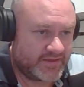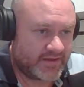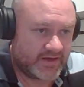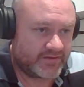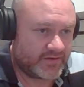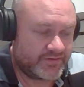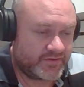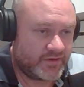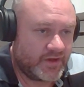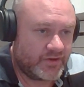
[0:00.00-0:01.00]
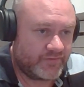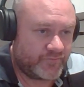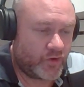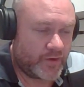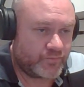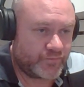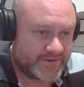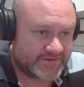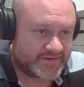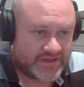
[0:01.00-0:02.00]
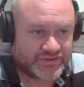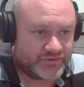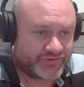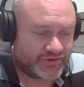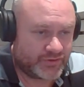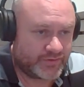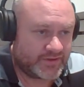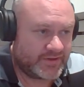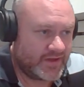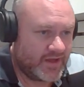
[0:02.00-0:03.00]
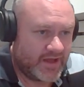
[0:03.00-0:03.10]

They're getting the full on presidential security.